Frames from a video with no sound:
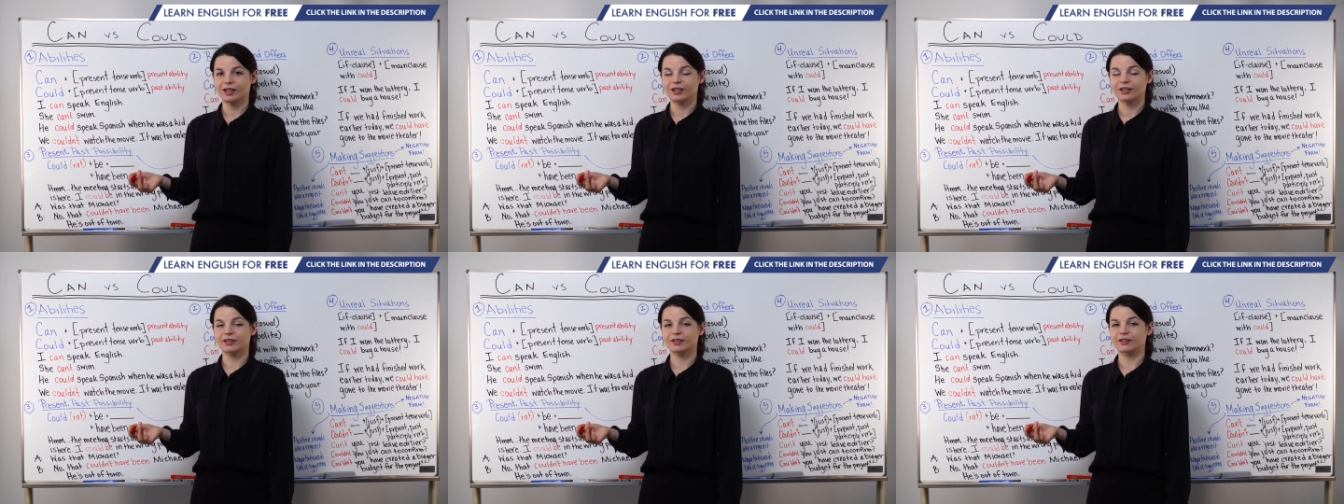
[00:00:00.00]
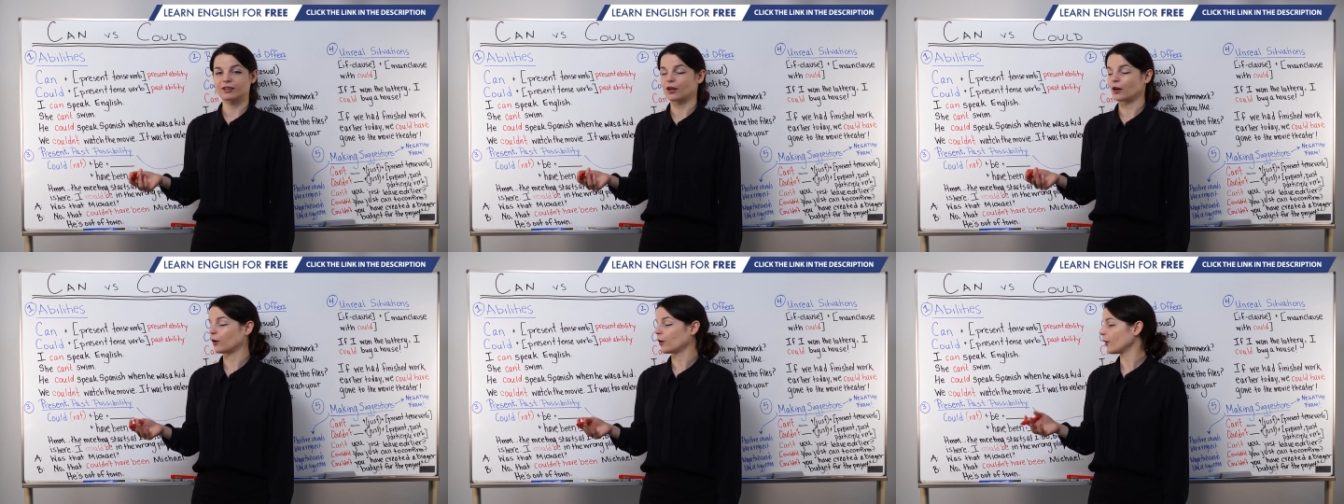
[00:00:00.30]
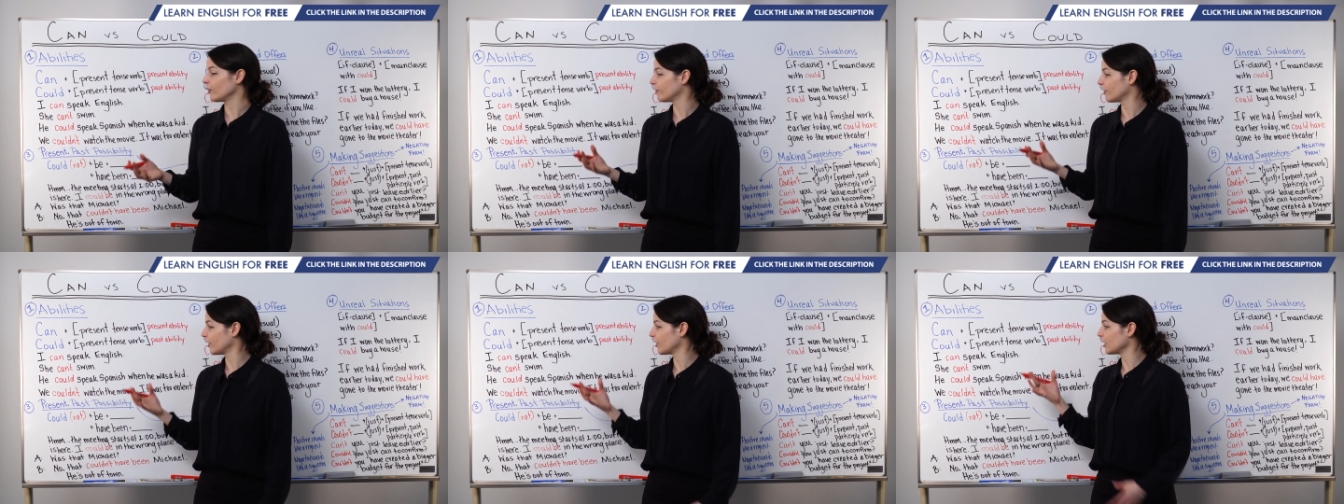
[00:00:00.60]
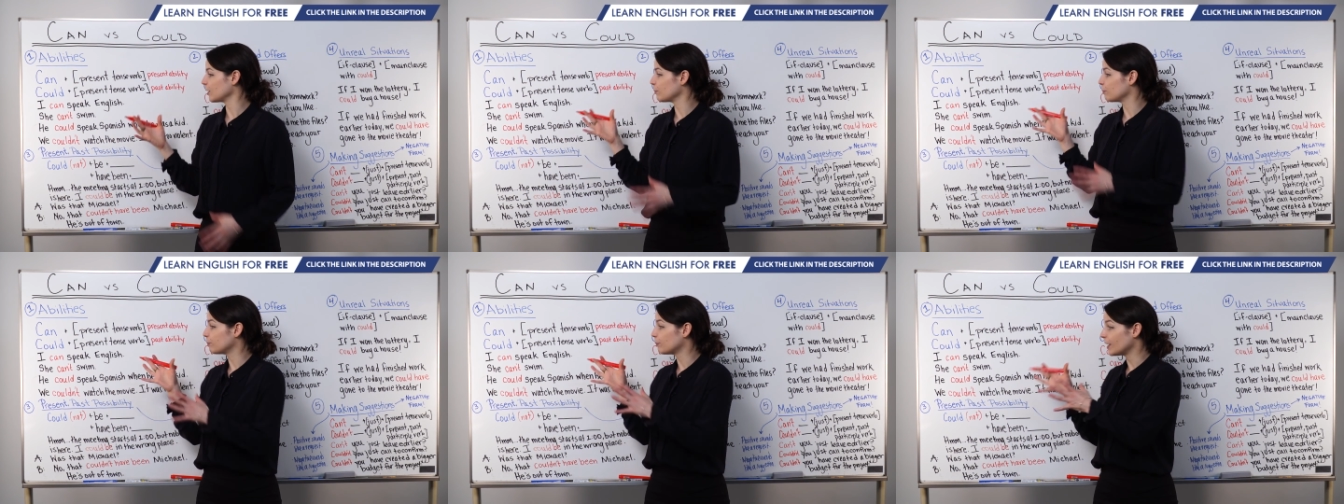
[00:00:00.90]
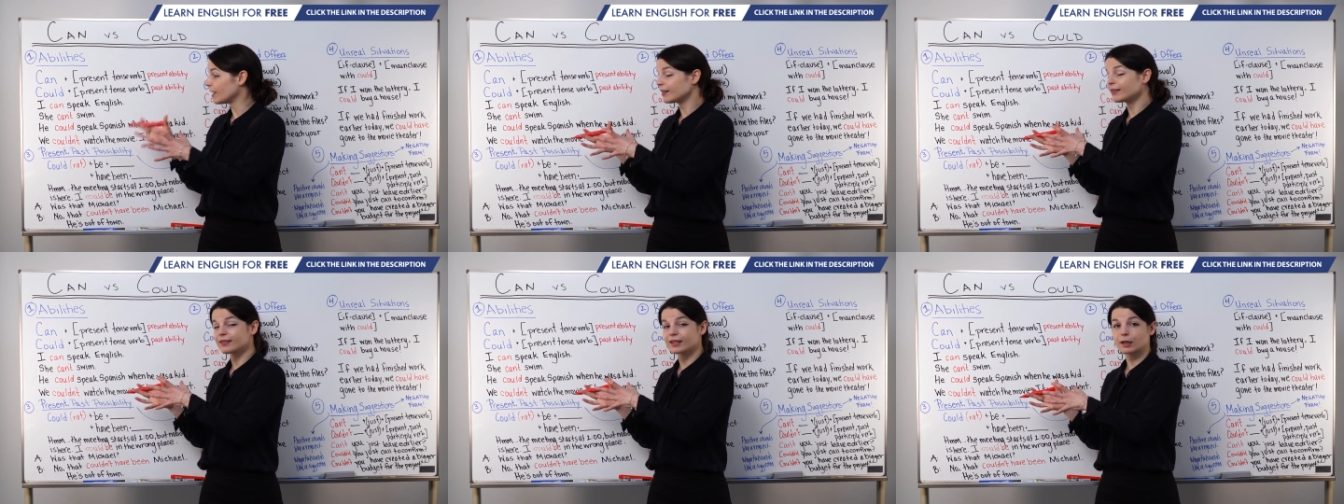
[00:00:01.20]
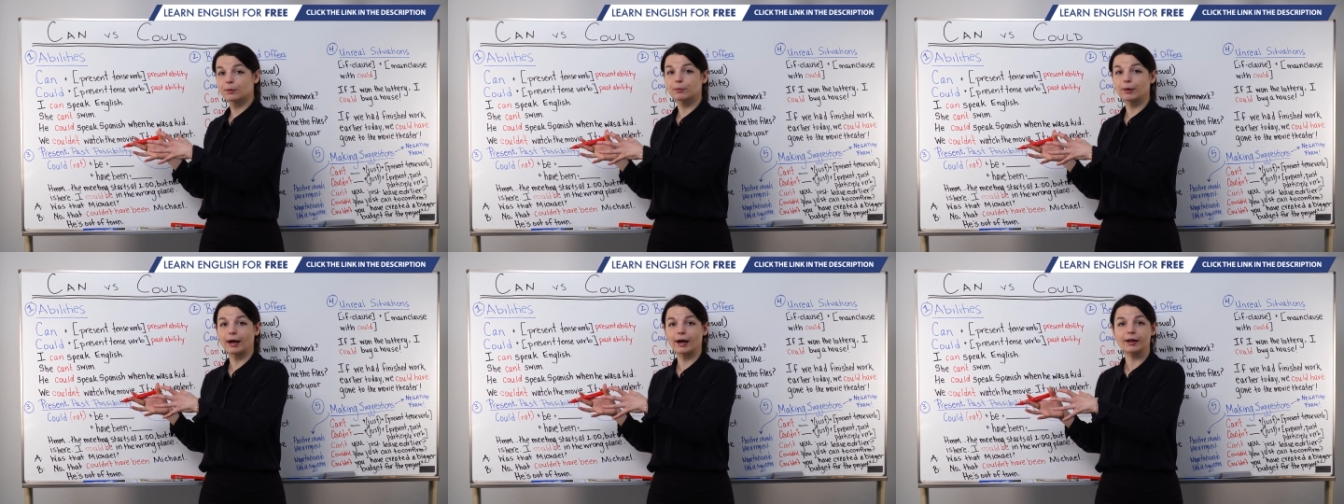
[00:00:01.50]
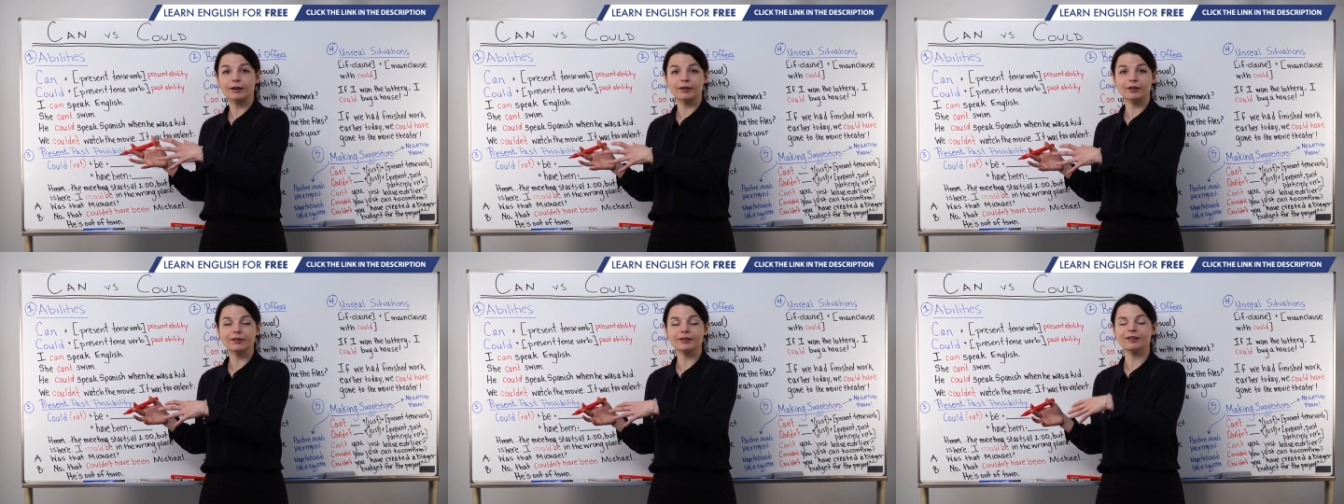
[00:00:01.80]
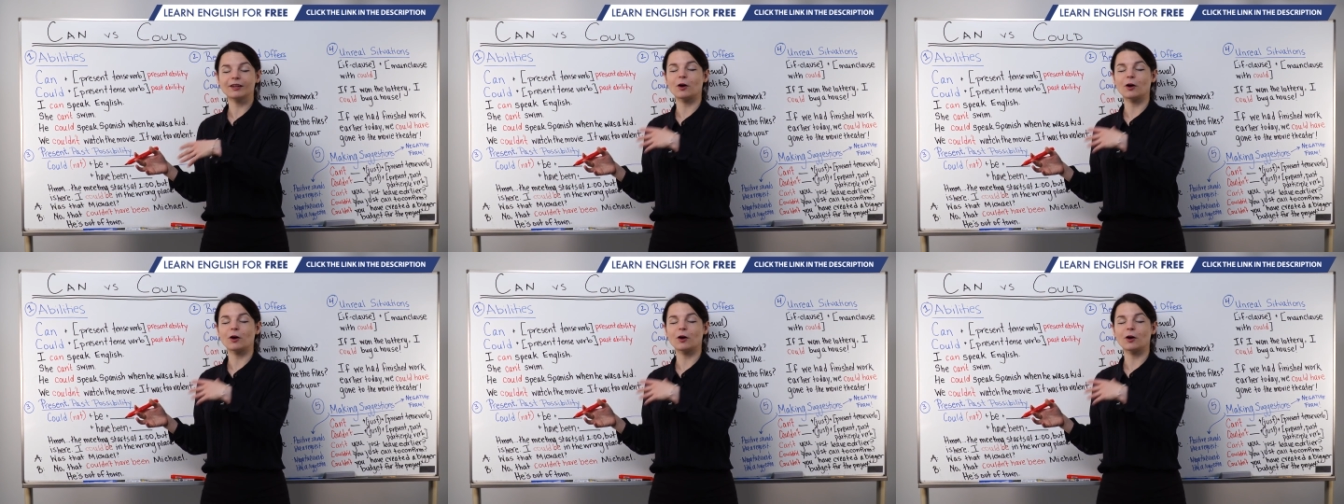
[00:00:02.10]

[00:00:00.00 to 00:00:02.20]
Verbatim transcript: So a very basic pattern,